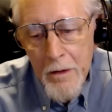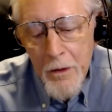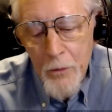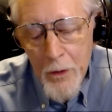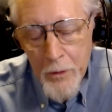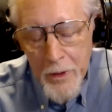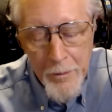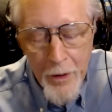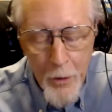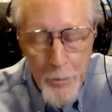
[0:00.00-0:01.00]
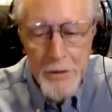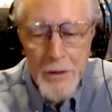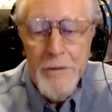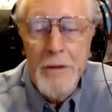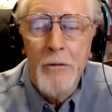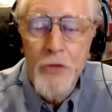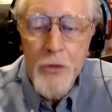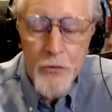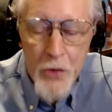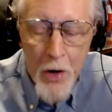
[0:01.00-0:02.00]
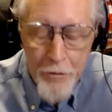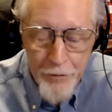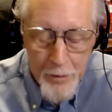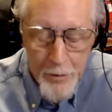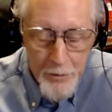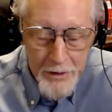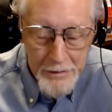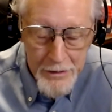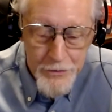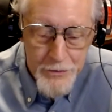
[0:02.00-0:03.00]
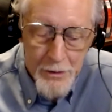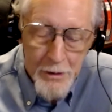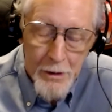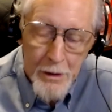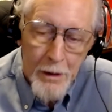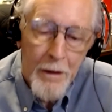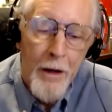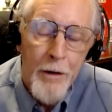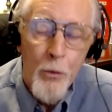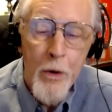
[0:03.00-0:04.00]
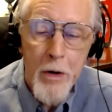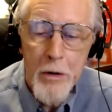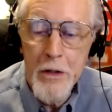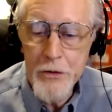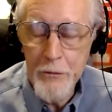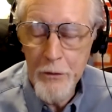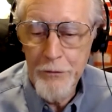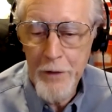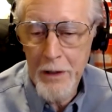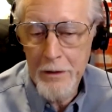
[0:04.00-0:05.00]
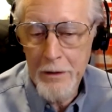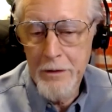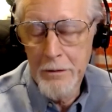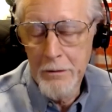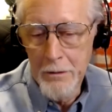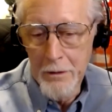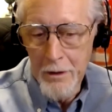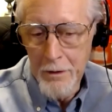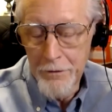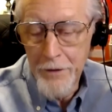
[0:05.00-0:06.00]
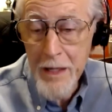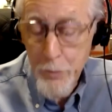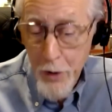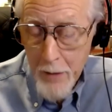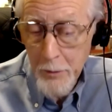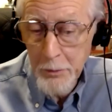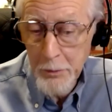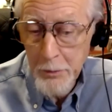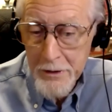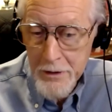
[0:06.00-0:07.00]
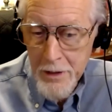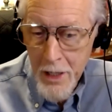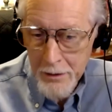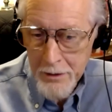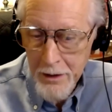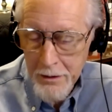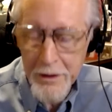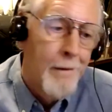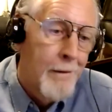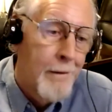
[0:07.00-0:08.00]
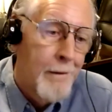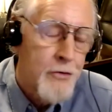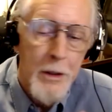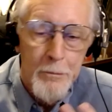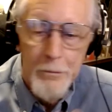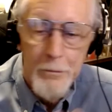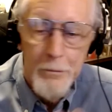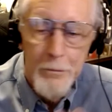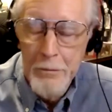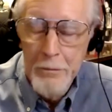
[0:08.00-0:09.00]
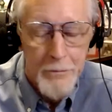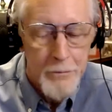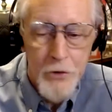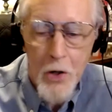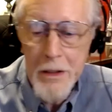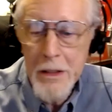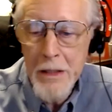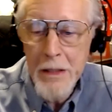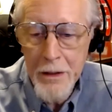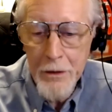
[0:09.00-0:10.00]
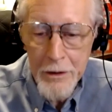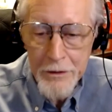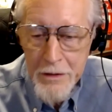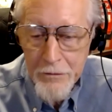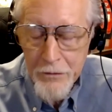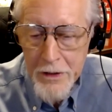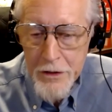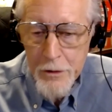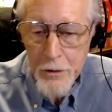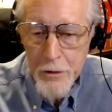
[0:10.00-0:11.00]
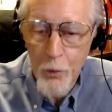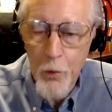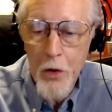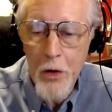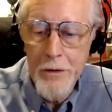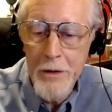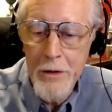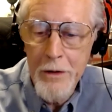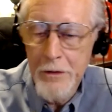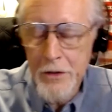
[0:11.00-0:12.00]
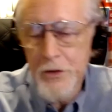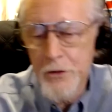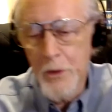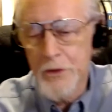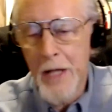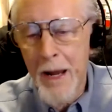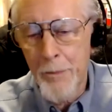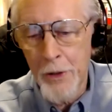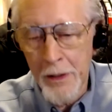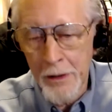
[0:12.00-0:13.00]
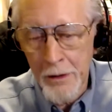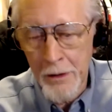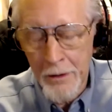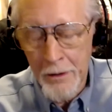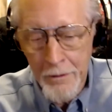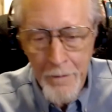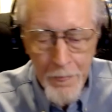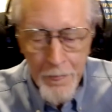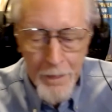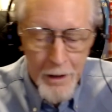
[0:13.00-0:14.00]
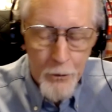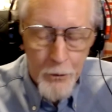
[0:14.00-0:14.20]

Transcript: I'm hoping that they'll draw from it is an awareness of the fact that they probably did not get some talking head on TV's word that this is what's happening without